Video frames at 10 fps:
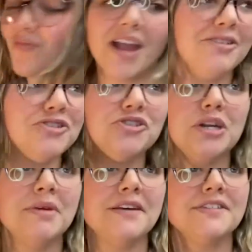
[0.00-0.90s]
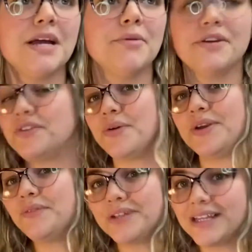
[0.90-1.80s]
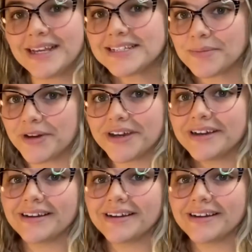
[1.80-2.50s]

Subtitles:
I was dreaming of summer, even though I don't really like summer here.